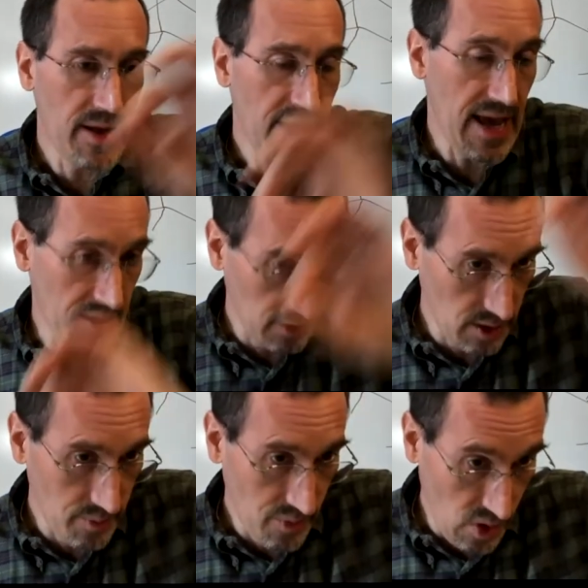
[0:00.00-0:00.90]
Add a
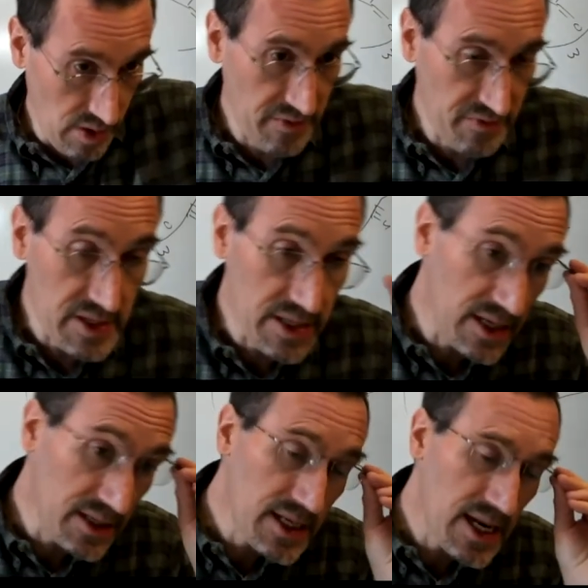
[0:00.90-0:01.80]
little more if
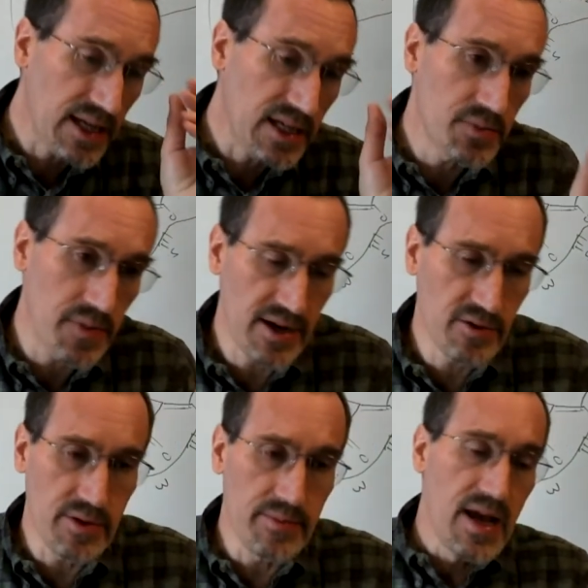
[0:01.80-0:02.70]
needed, take a
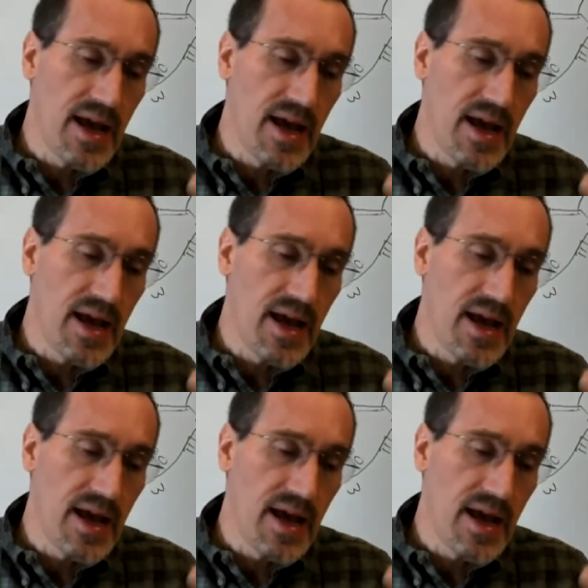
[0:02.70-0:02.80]
spectrum.